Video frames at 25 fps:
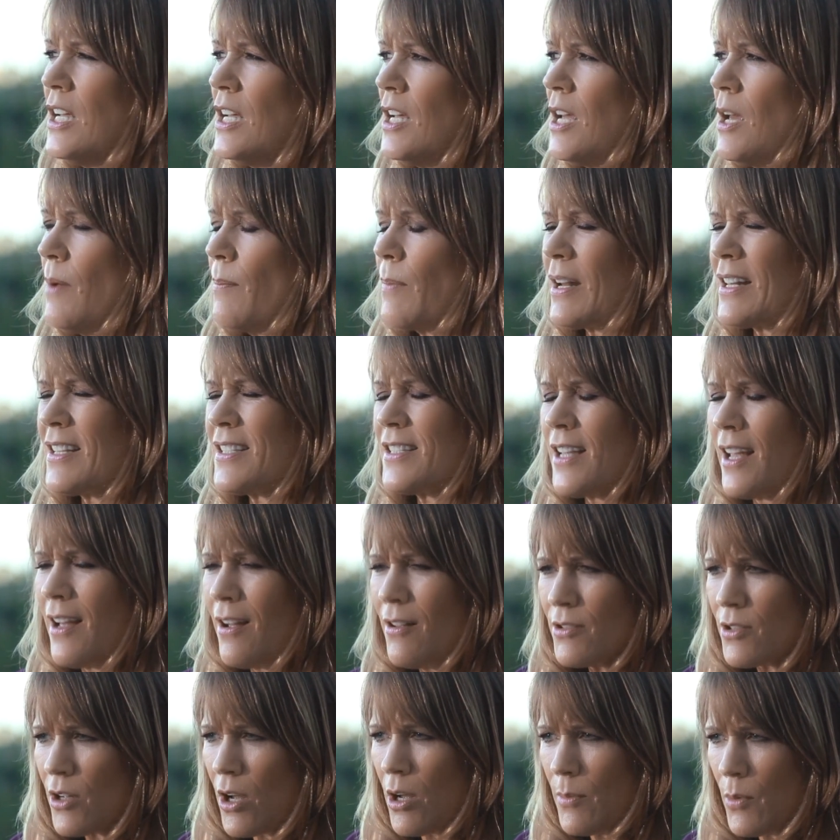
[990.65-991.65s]
Yeah. But it
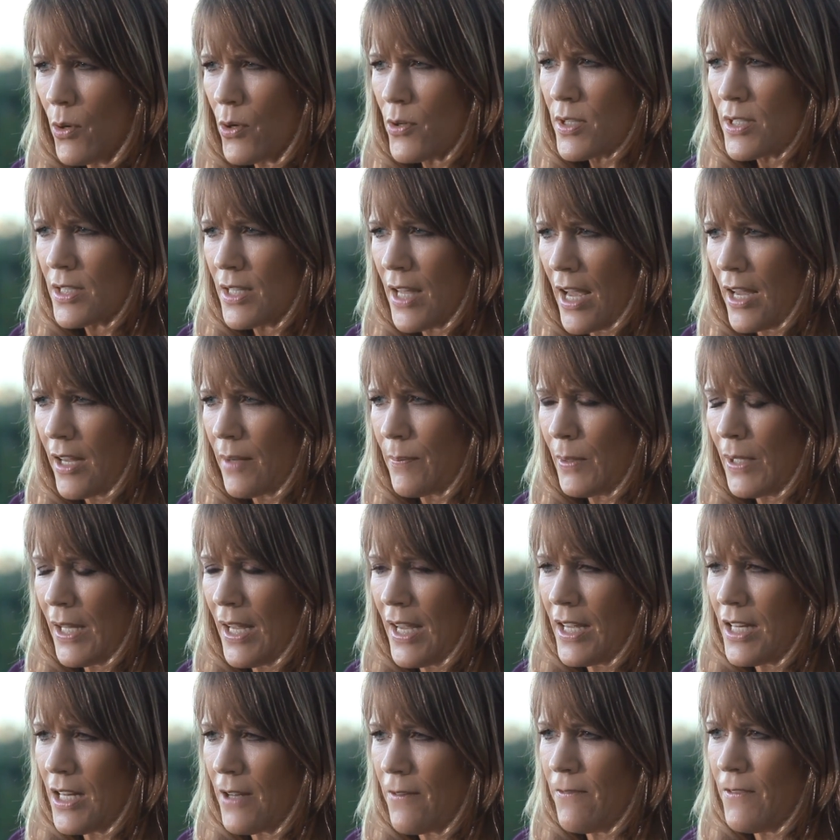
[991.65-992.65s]
sounds almost like
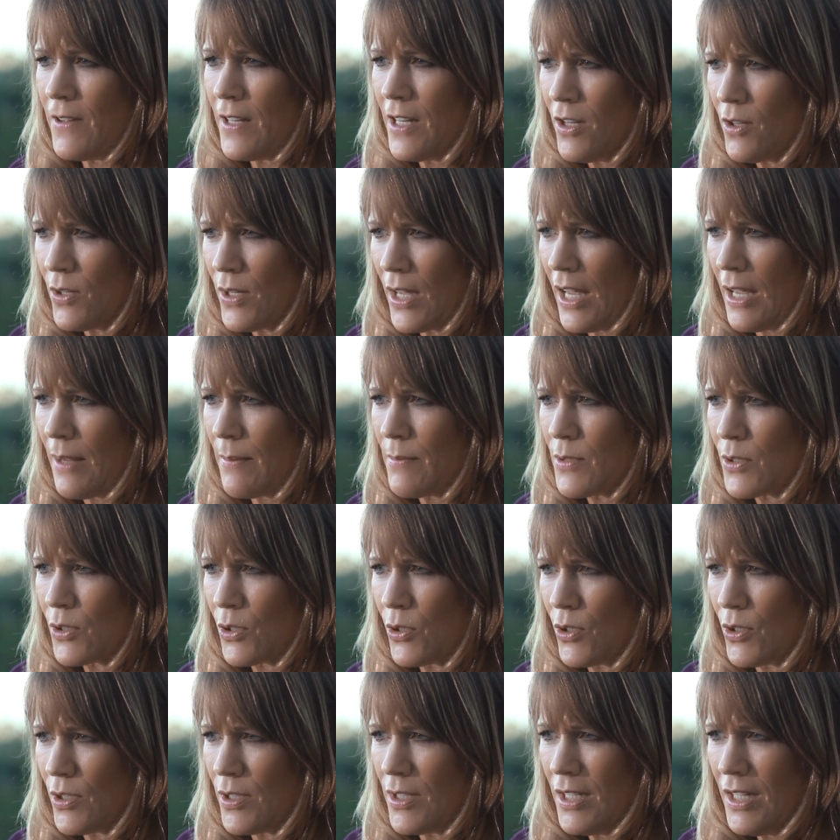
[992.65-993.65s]
playing enough video games
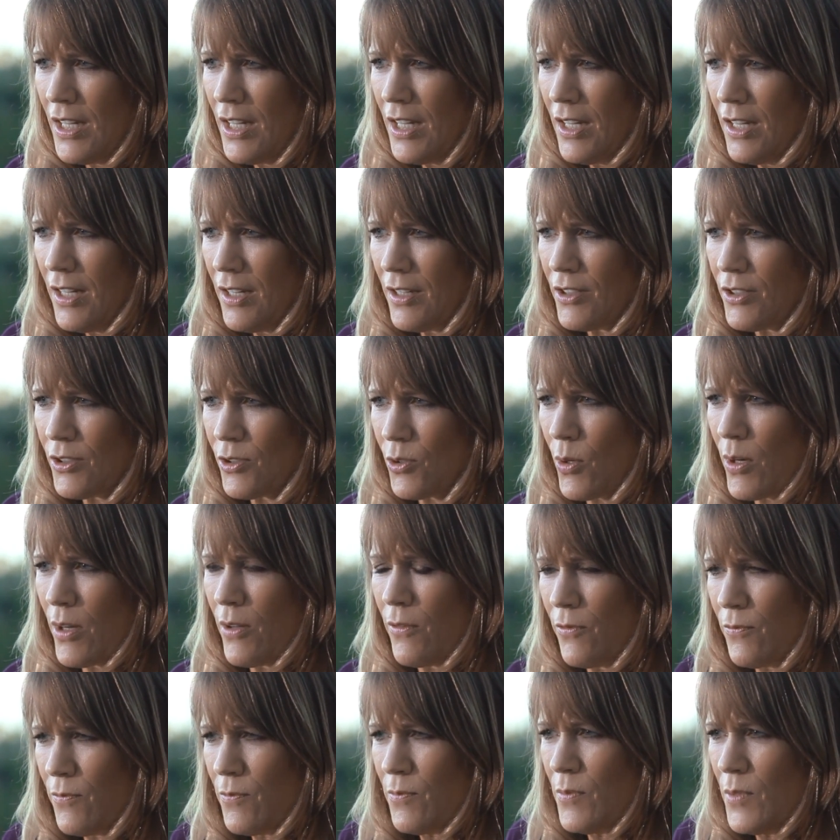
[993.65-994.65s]
could sort
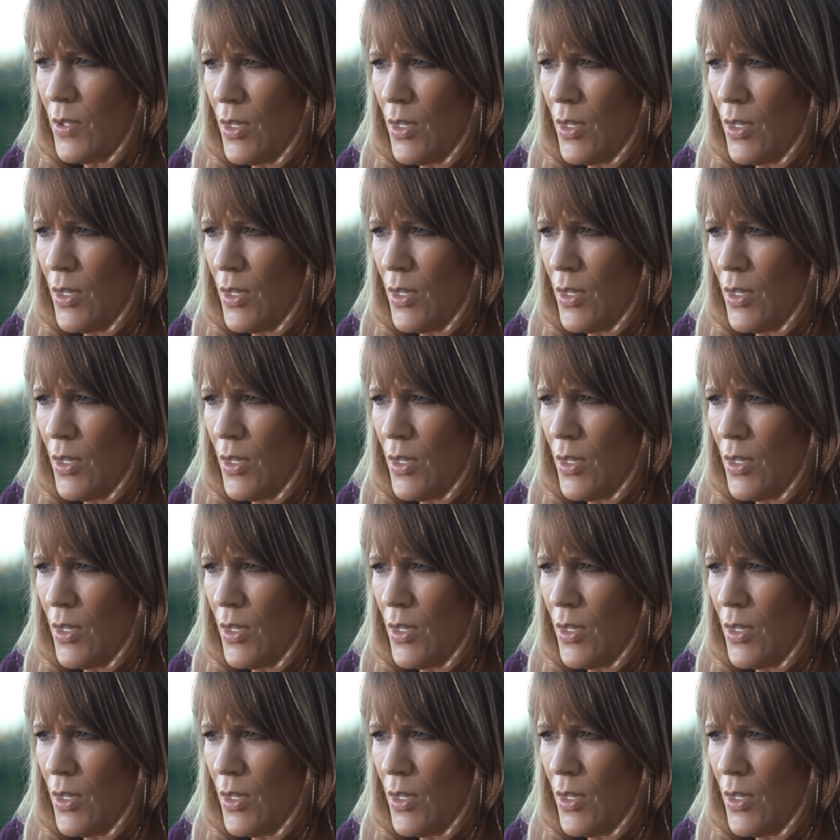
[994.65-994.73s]
of,